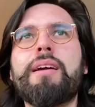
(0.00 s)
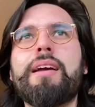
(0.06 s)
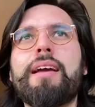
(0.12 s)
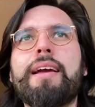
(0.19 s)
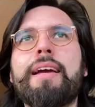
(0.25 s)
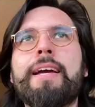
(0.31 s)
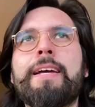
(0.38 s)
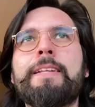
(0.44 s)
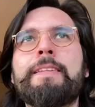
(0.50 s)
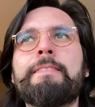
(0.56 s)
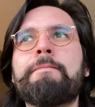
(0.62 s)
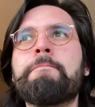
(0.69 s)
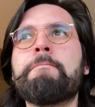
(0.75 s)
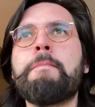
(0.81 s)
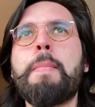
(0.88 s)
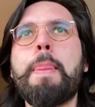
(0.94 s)

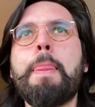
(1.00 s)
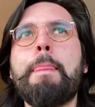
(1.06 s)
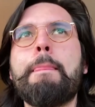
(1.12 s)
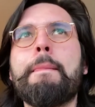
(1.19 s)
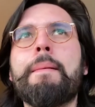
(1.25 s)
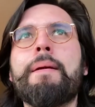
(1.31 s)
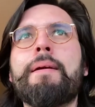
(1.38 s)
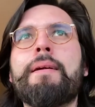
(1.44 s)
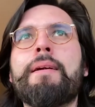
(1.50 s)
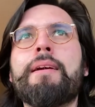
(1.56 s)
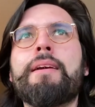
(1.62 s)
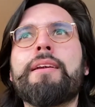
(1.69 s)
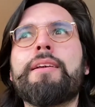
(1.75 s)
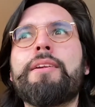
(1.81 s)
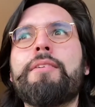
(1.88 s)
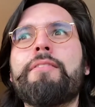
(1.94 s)
And
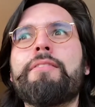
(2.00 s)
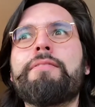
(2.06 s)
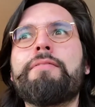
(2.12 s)
you know,